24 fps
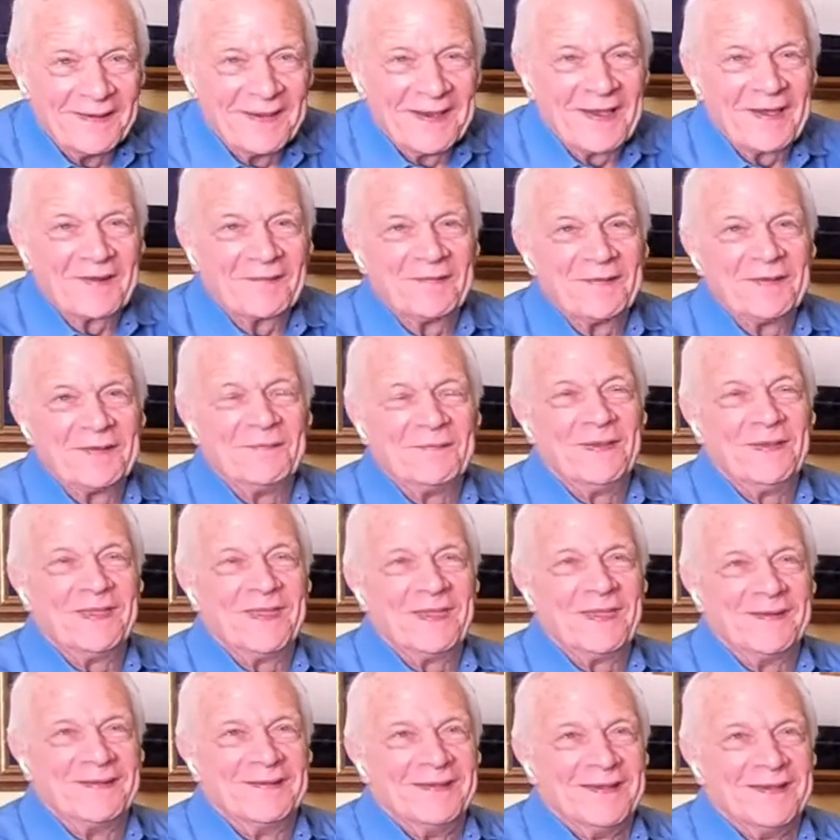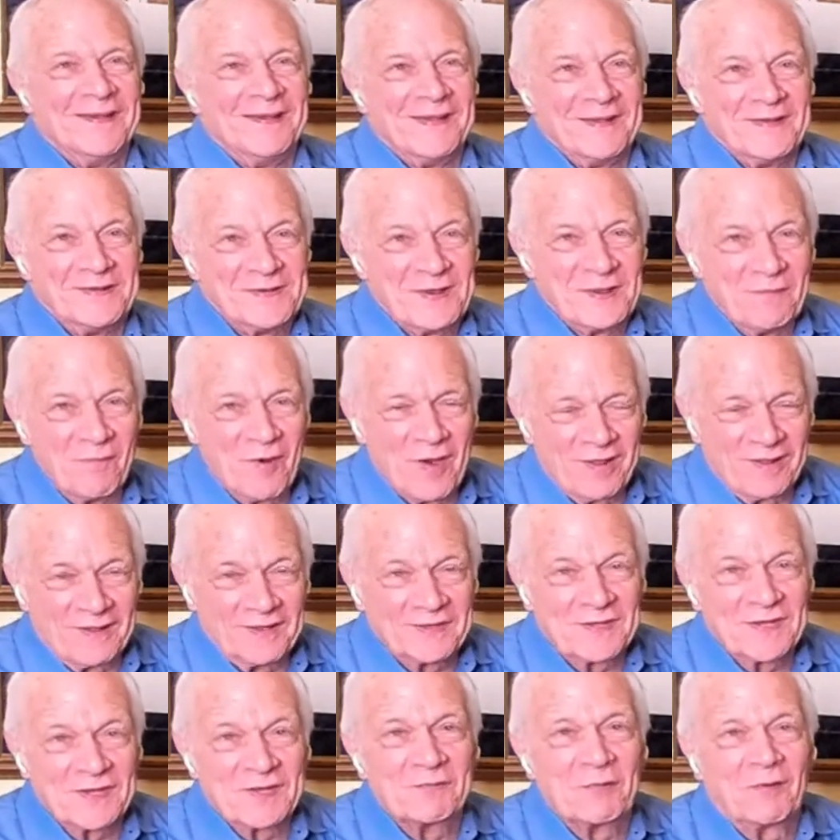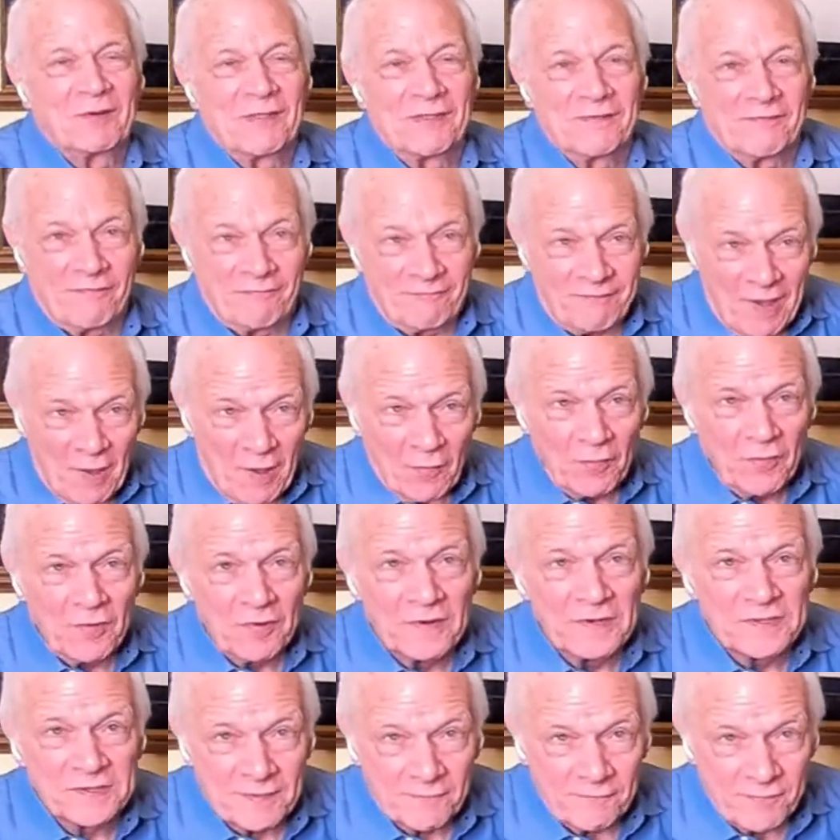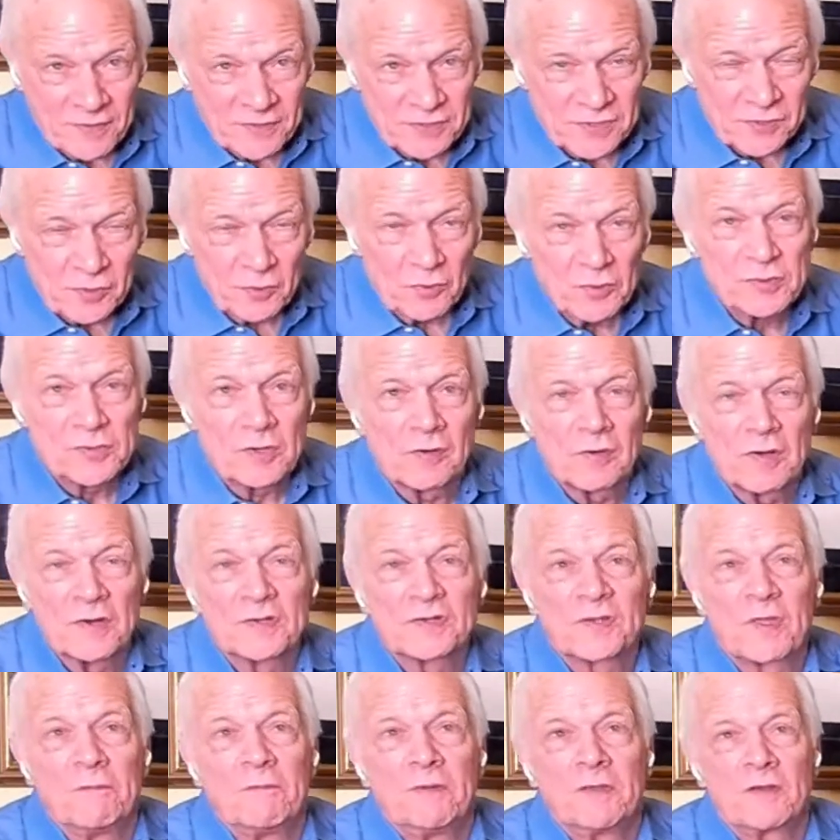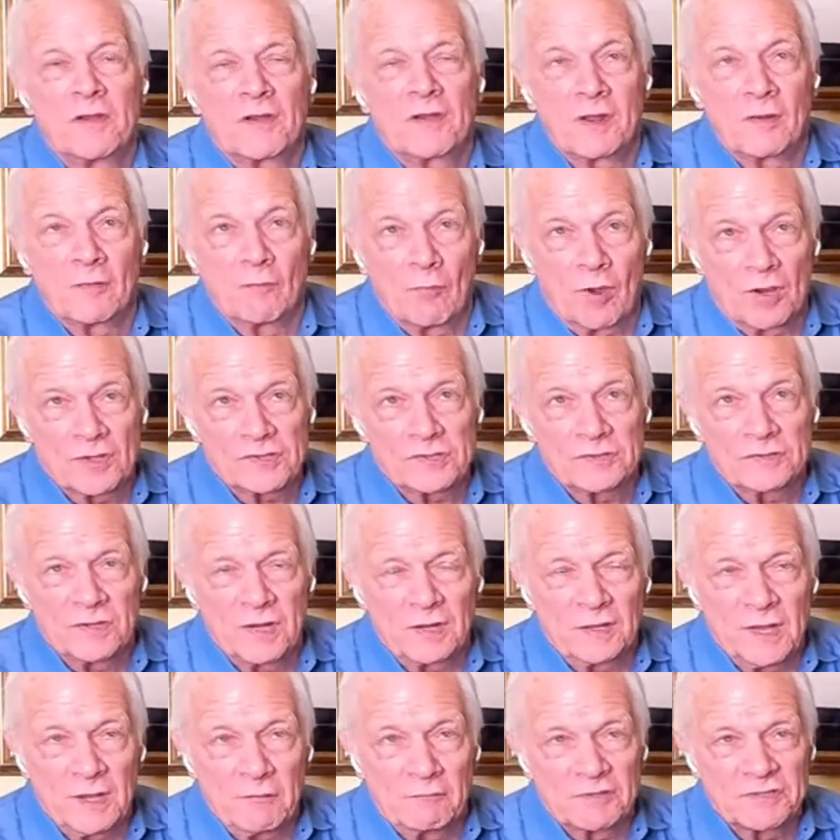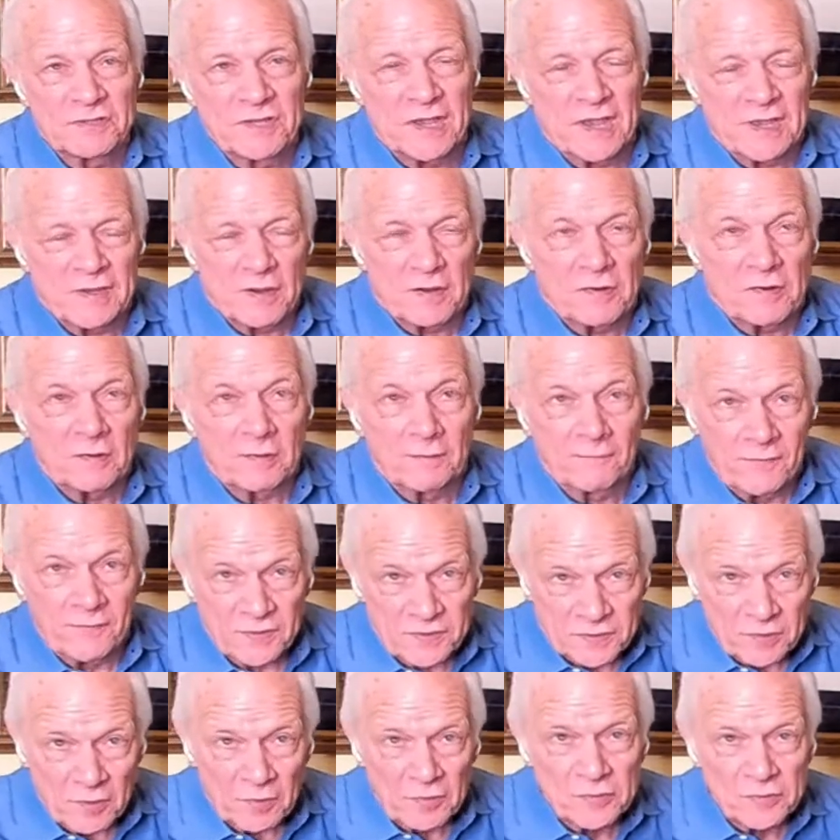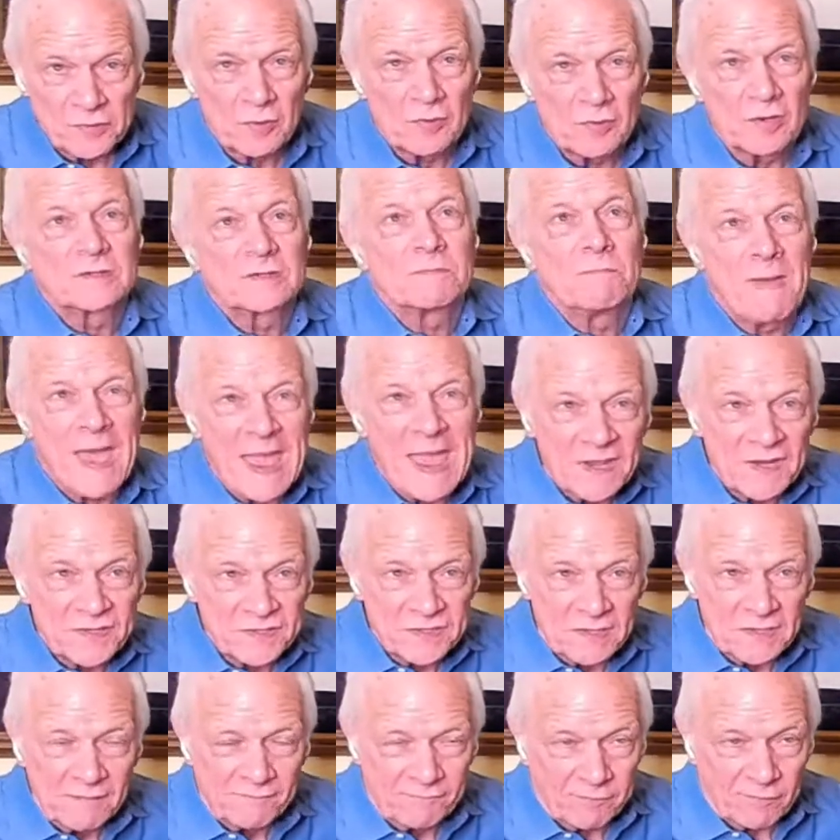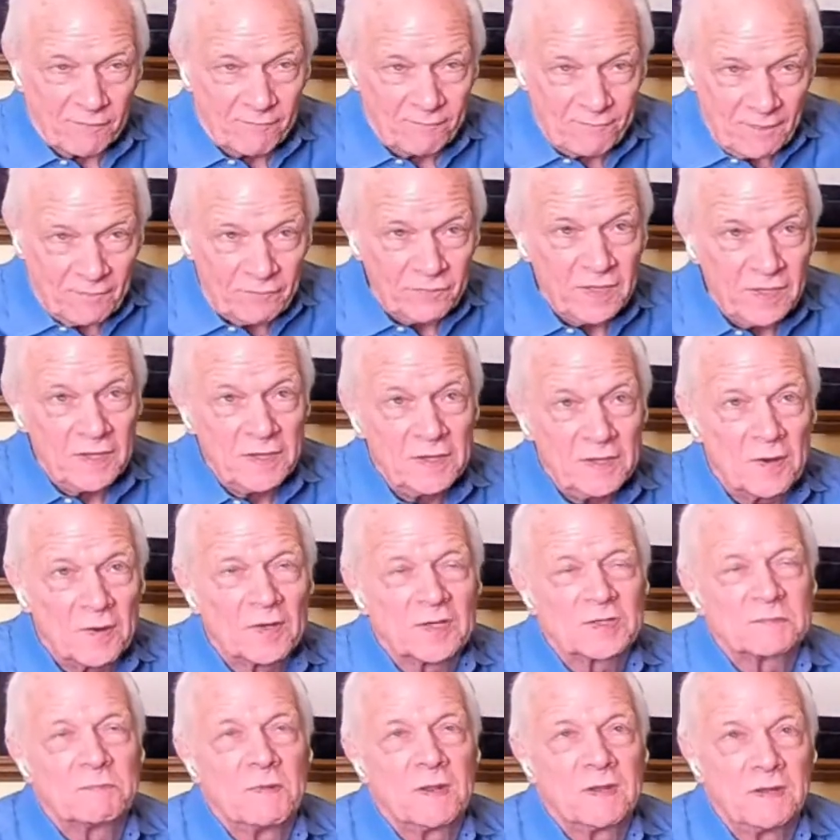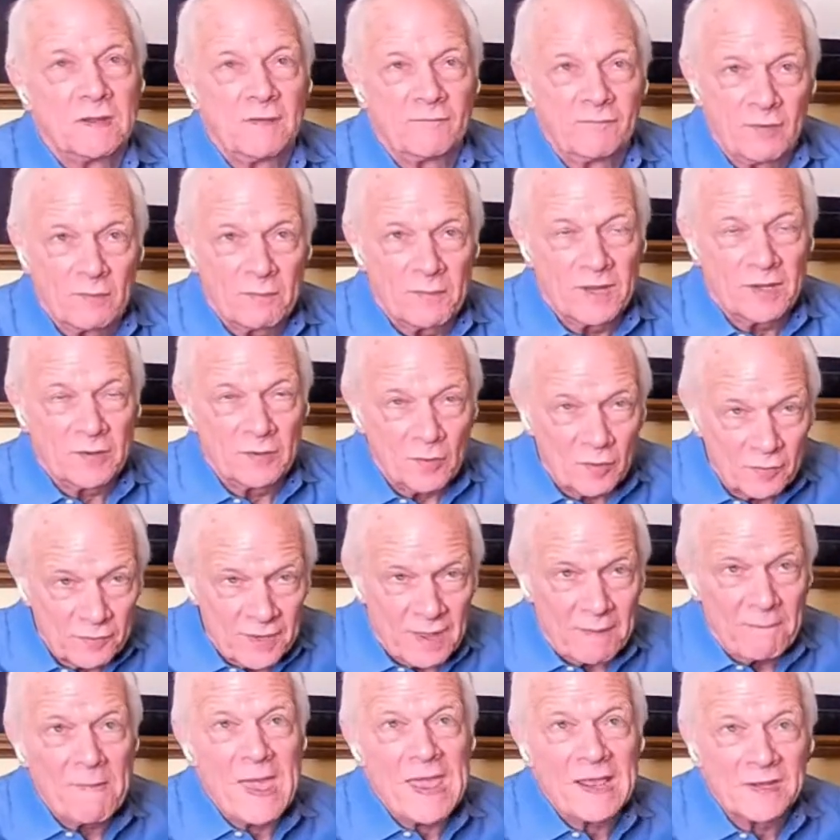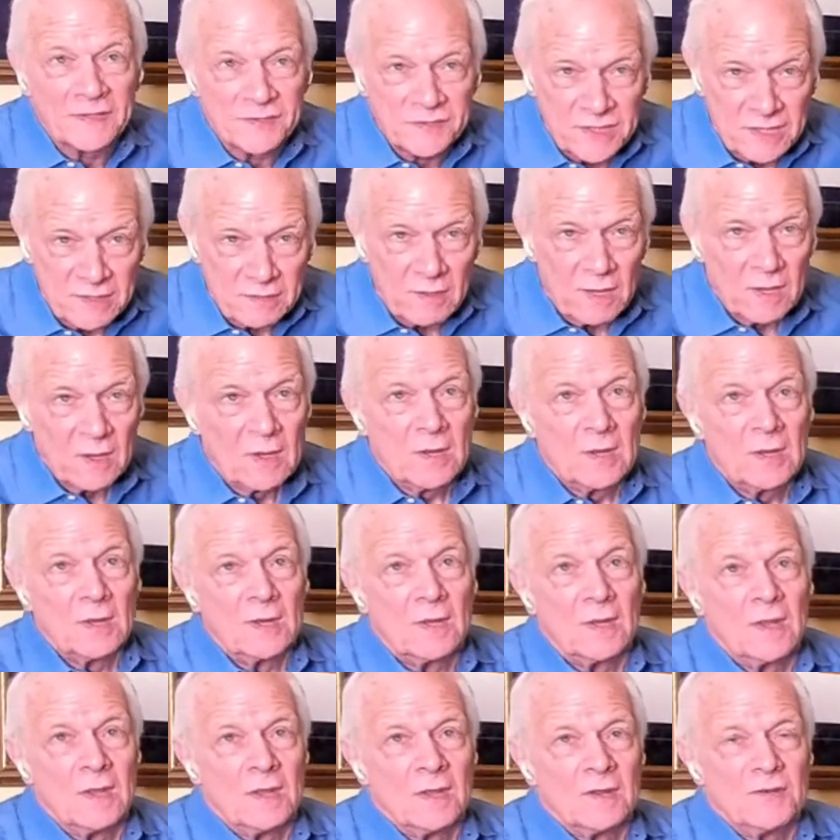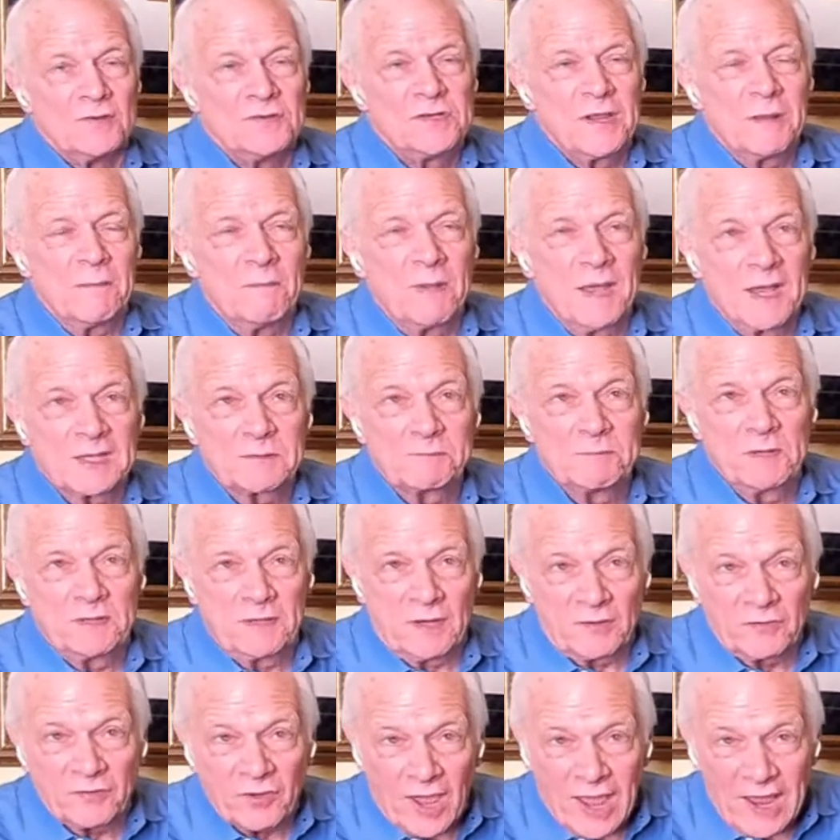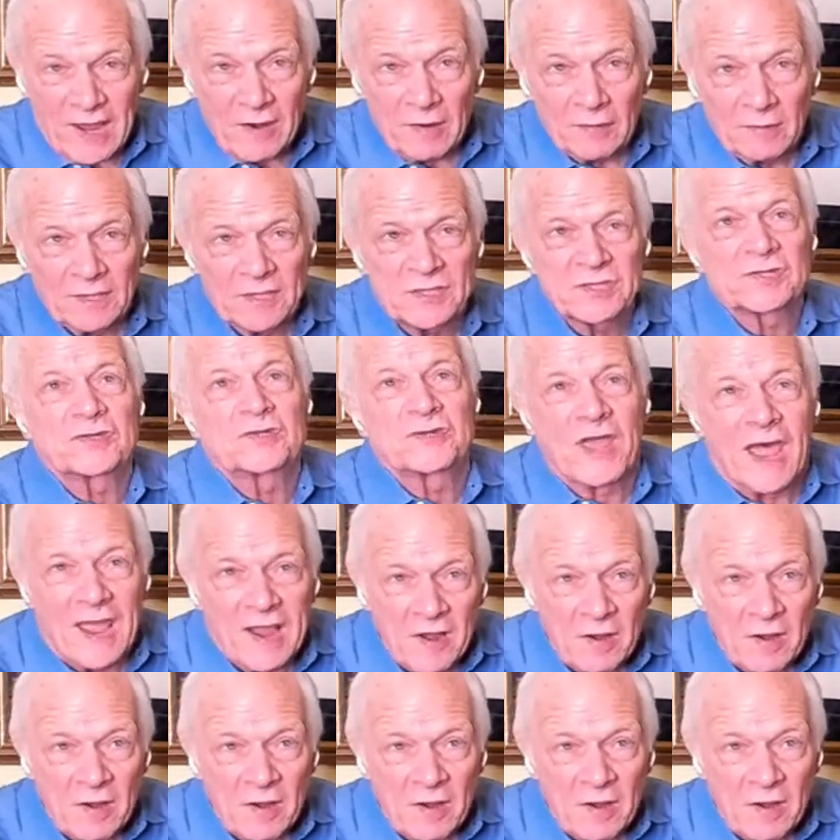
How do we begin? Jim Wallis is one of the founders of the Sojourners community in Washington. He was the editor of the Sojourners magazine for 50 years. Many of you may know that magazine. Jim has been a tireless